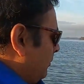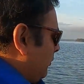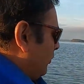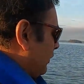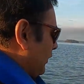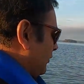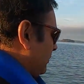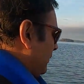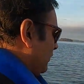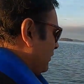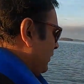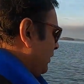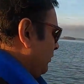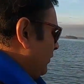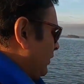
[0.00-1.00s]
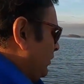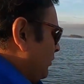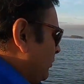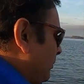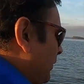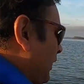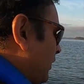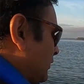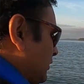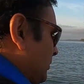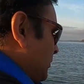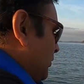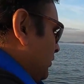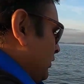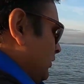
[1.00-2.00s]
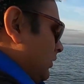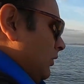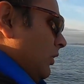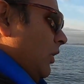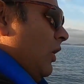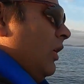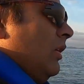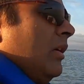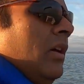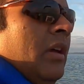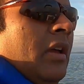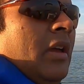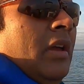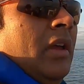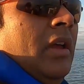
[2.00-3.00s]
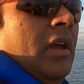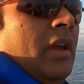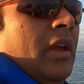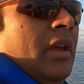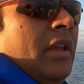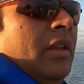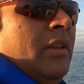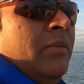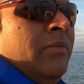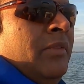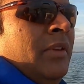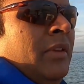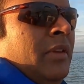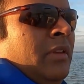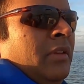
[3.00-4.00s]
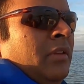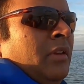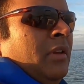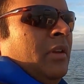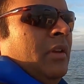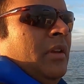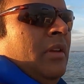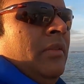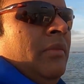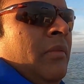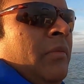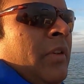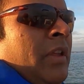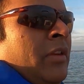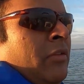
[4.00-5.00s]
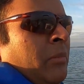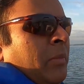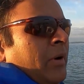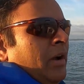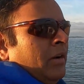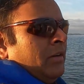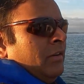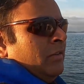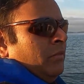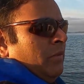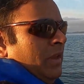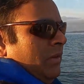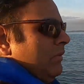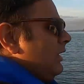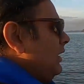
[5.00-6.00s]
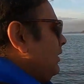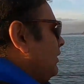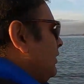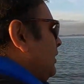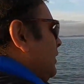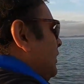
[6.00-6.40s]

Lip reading: the boat, especially when you park the boat in the dock, and if the where you parked is wavy,